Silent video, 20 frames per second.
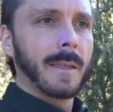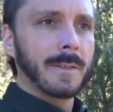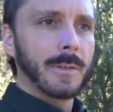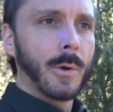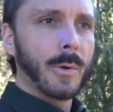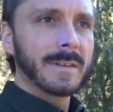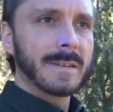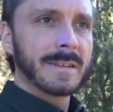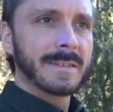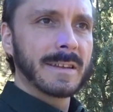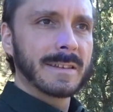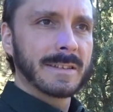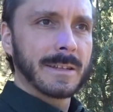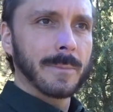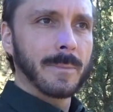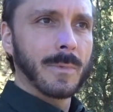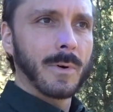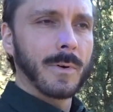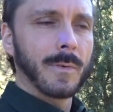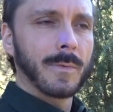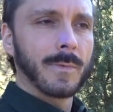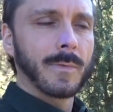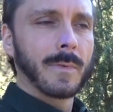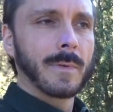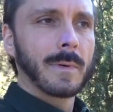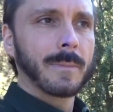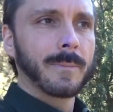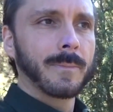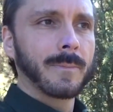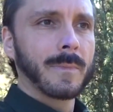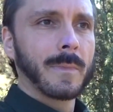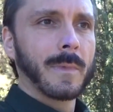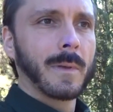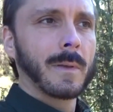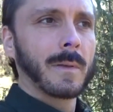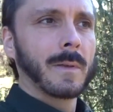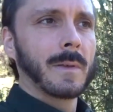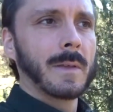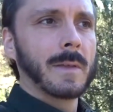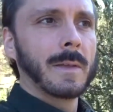there is a system of
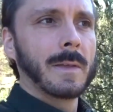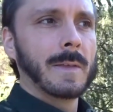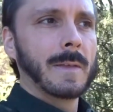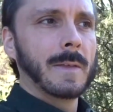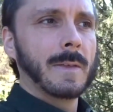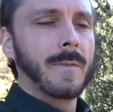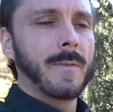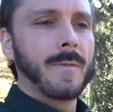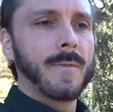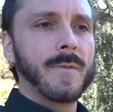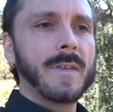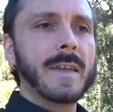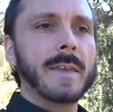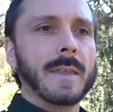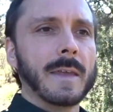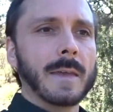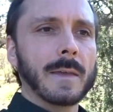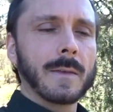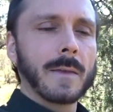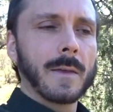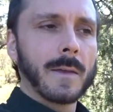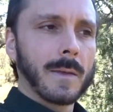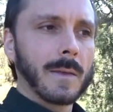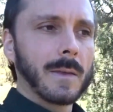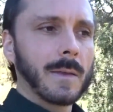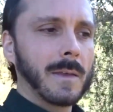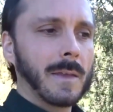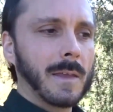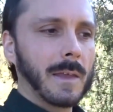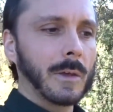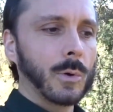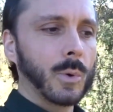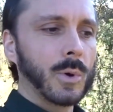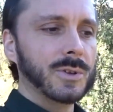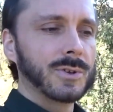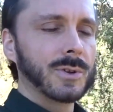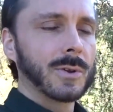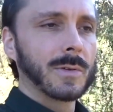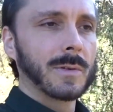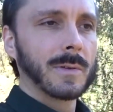feeding in
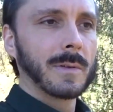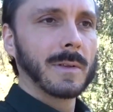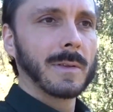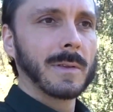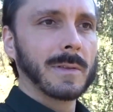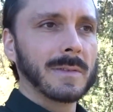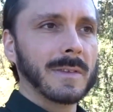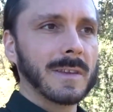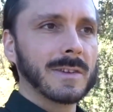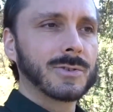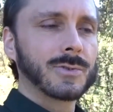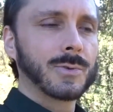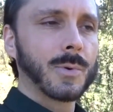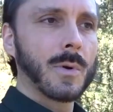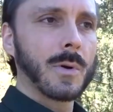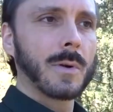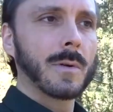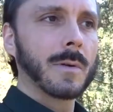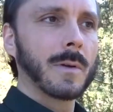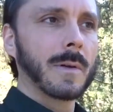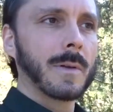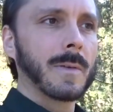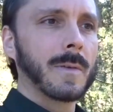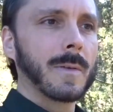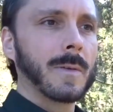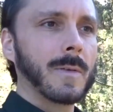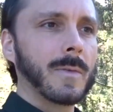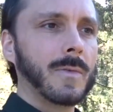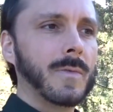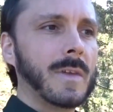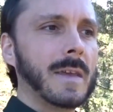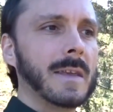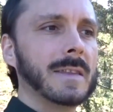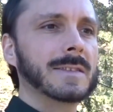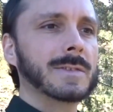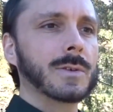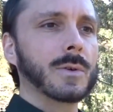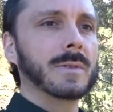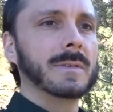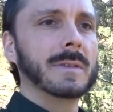which the strong
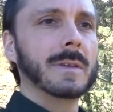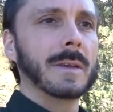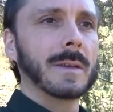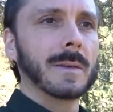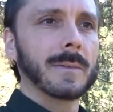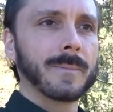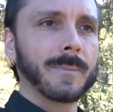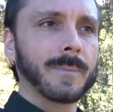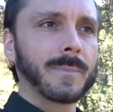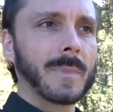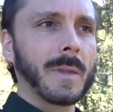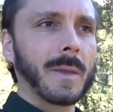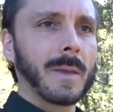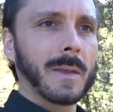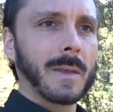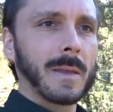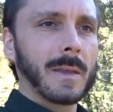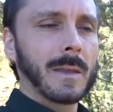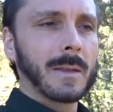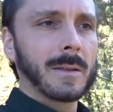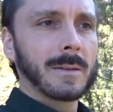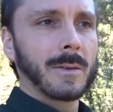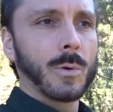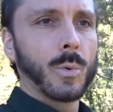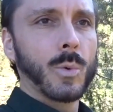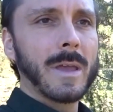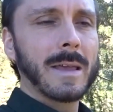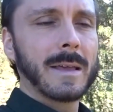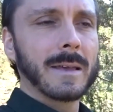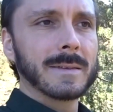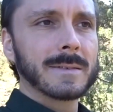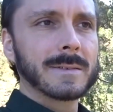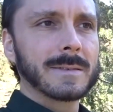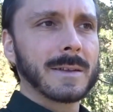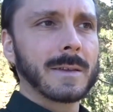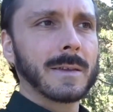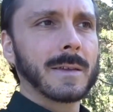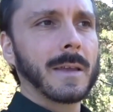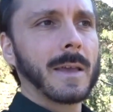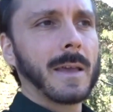feeds on the
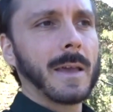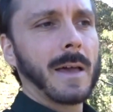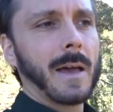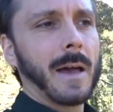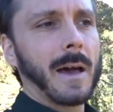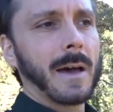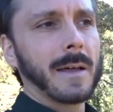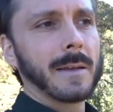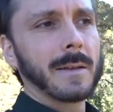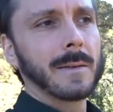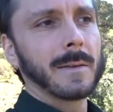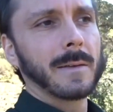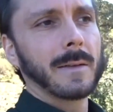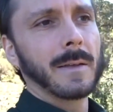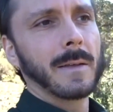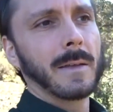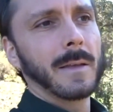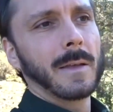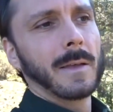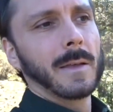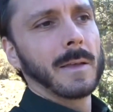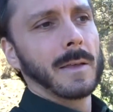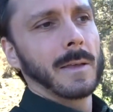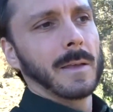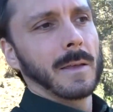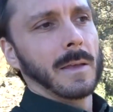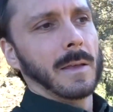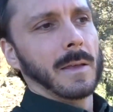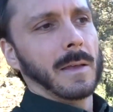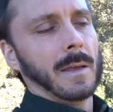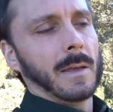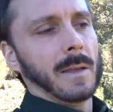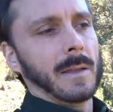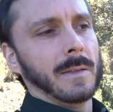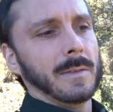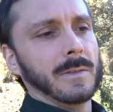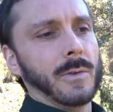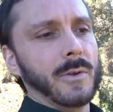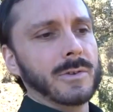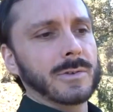weakest, and
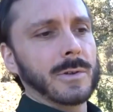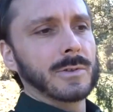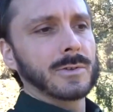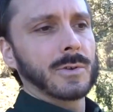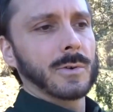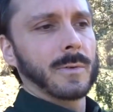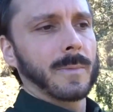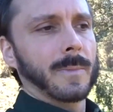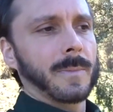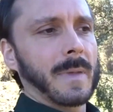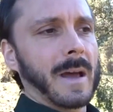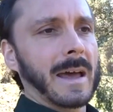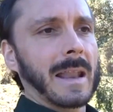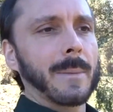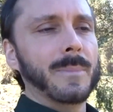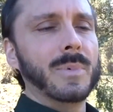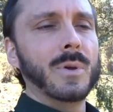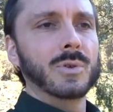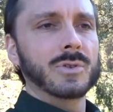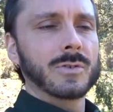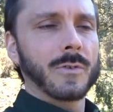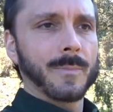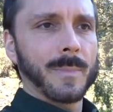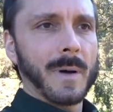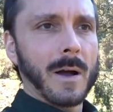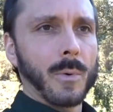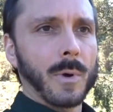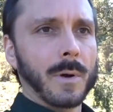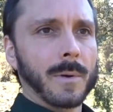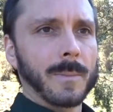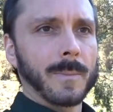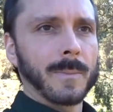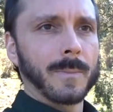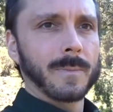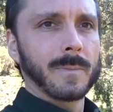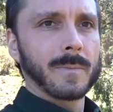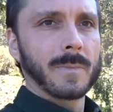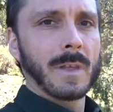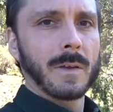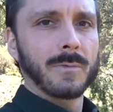there is also an abuse of power
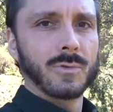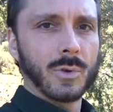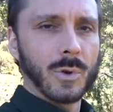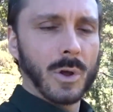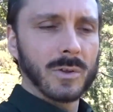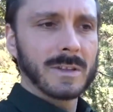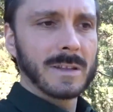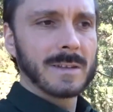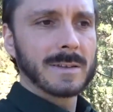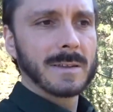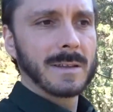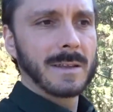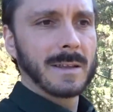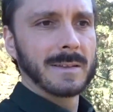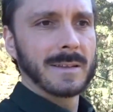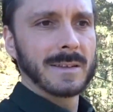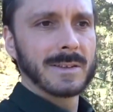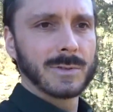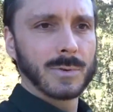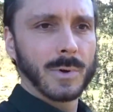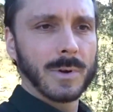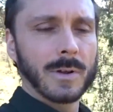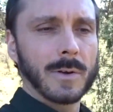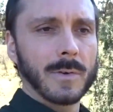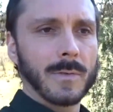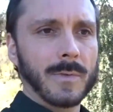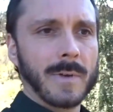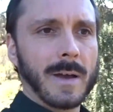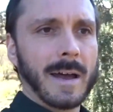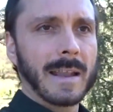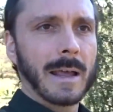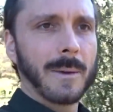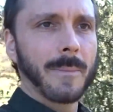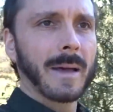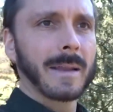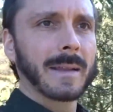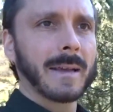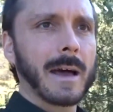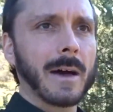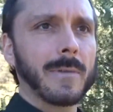if you notice in the story of
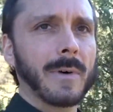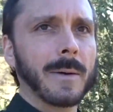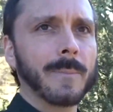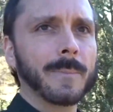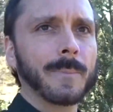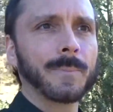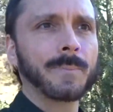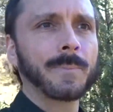Adam and Hava,